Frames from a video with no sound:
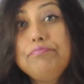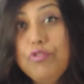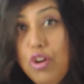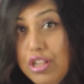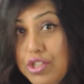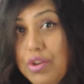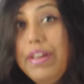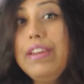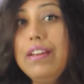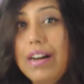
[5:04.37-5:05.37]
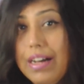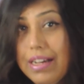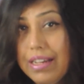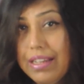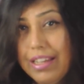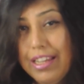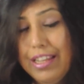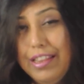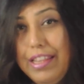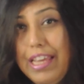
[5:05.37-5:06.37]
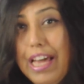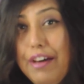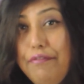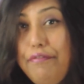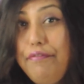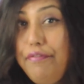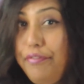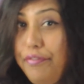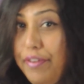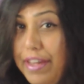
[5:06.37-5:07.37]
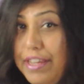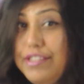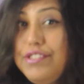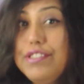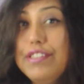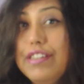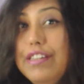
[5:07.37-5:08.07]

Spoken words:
Walt Soyinka, They have faced